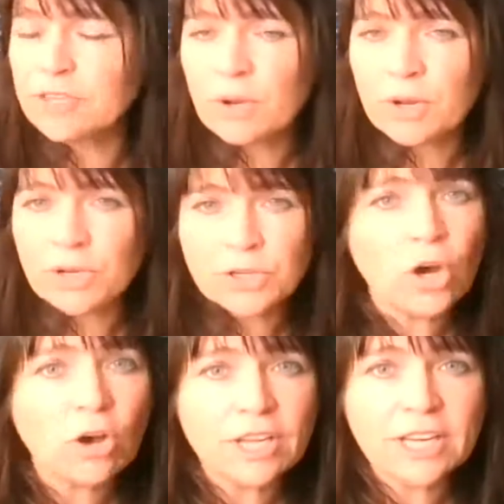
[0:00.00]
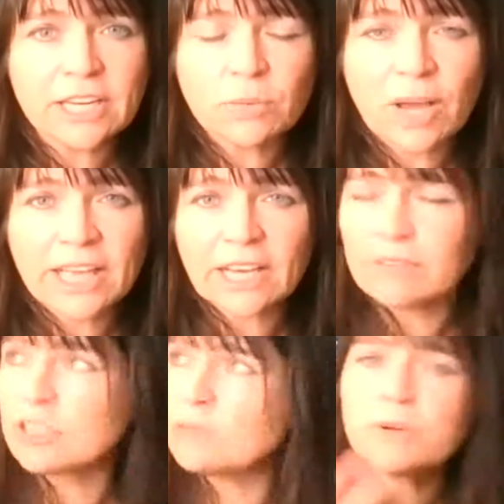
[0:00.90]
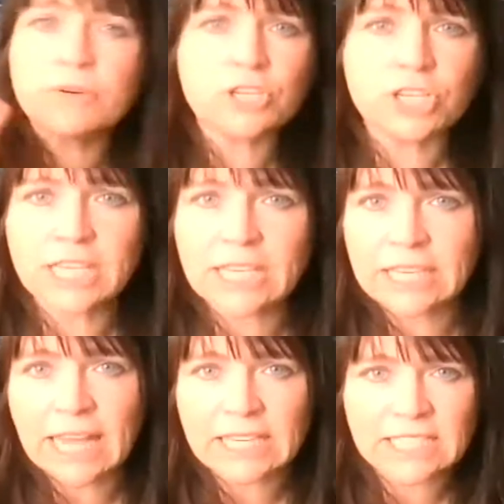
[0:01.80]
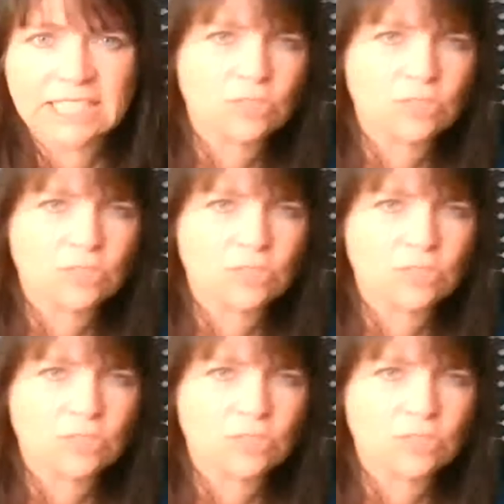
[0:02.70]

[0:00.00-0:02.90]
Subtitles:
are not in any way kind of spiritually connected.